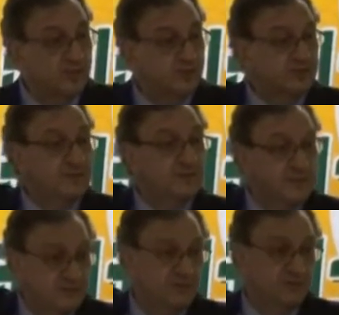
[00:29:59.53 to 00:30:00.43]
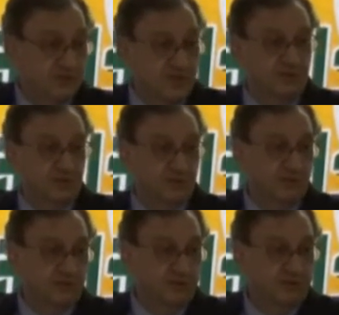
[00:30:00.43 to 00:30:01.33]
This is even safer
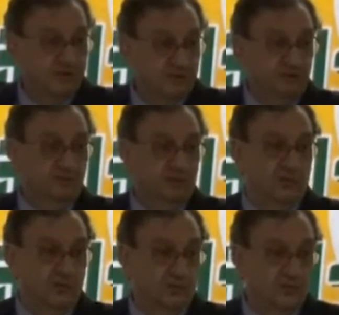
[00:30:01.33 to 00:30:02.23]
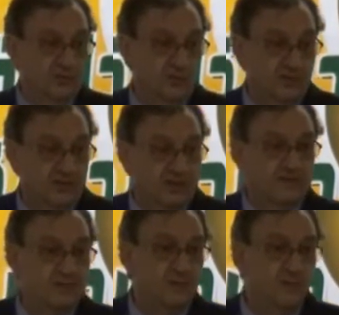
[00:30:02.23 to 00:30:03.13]
than fluconazole.
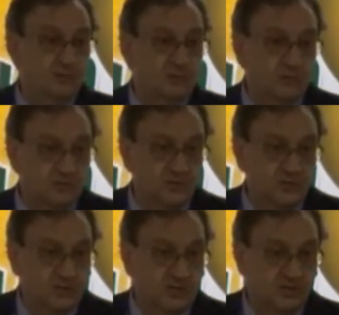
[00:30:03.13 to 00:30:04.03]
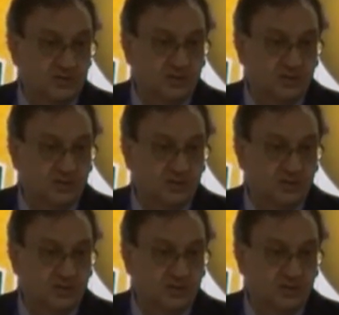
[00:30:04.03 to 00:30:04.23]
Less hepatotoxicity,